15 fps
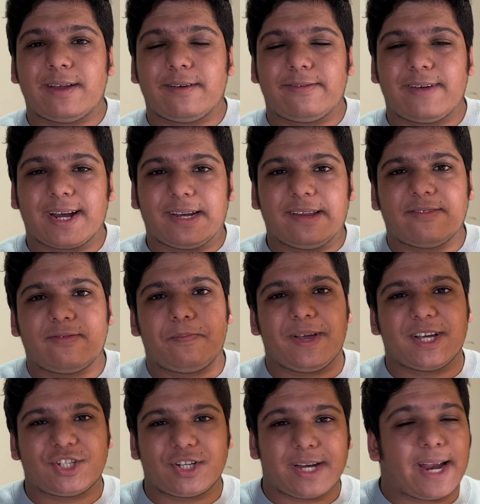effective
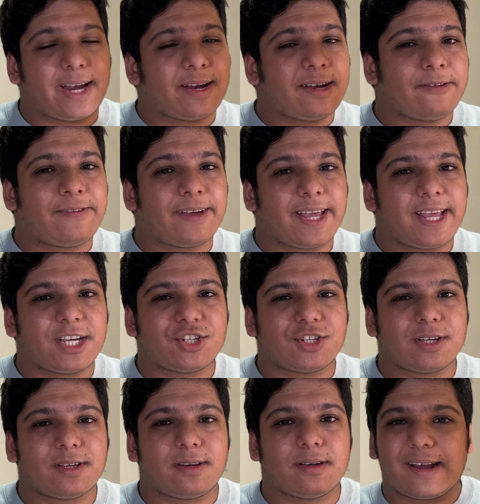patient
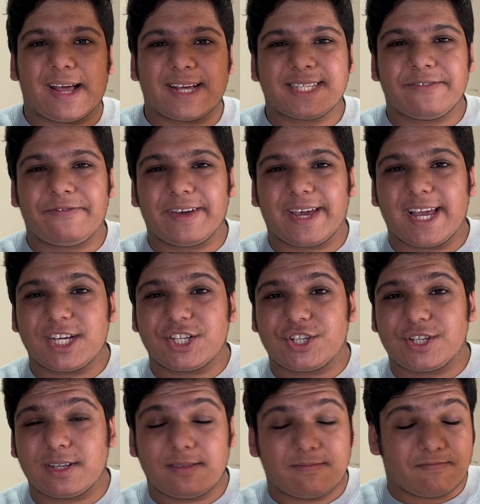identification,
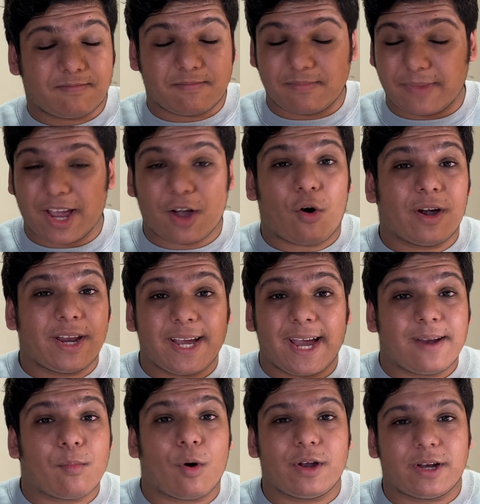classification, recording,
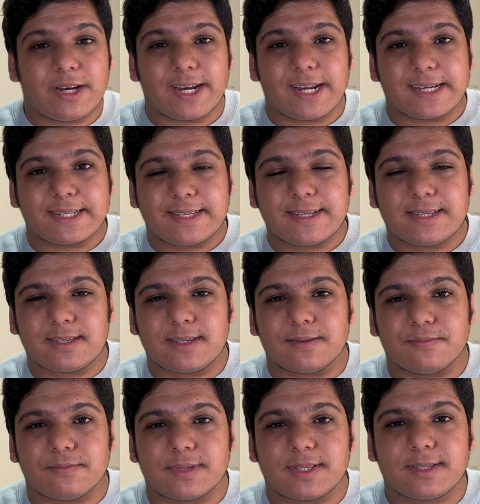and monitoring
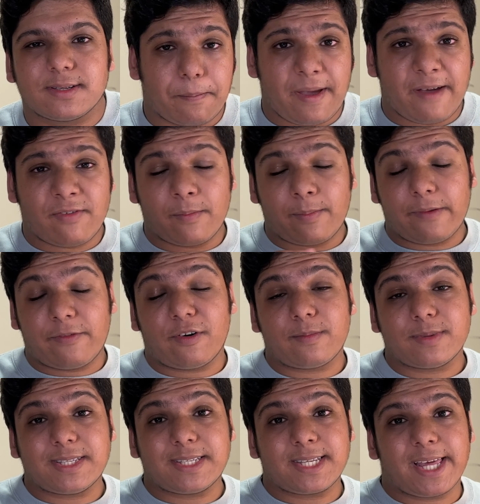systems.
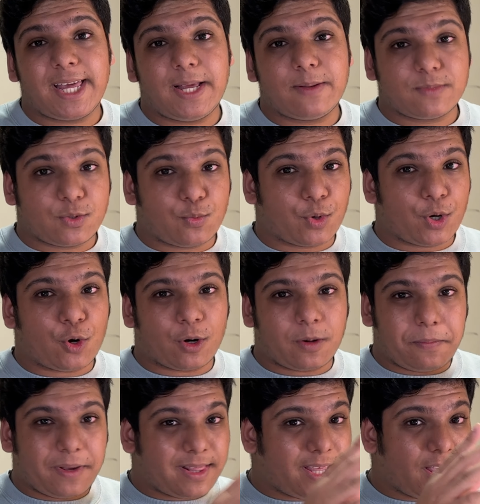Pay-for-performance schemes would
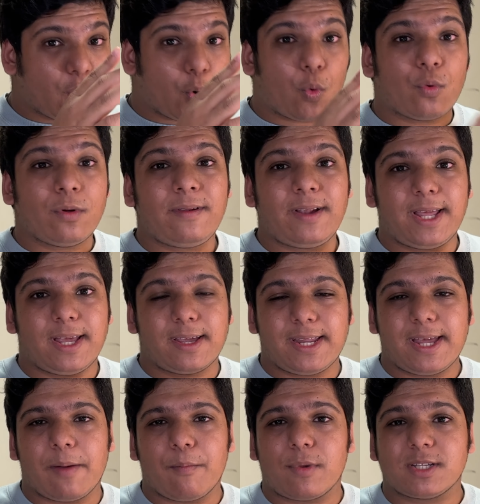not be the only
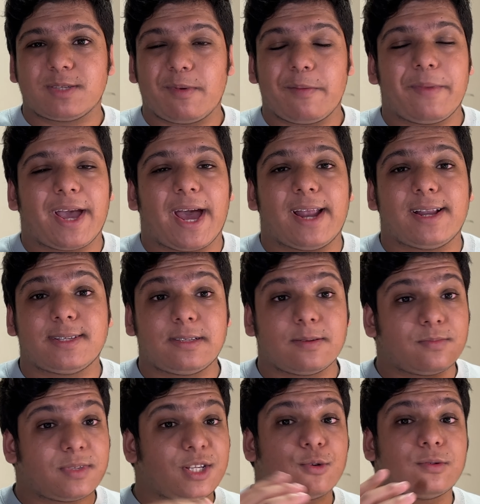reimbursement
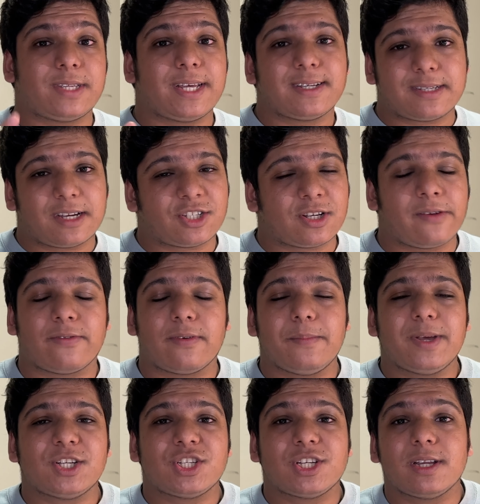mechanisms using such
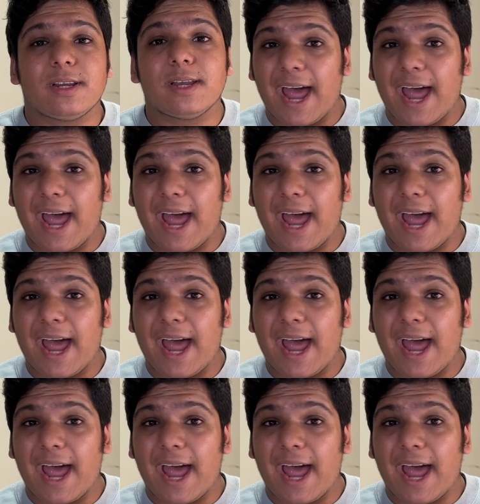information,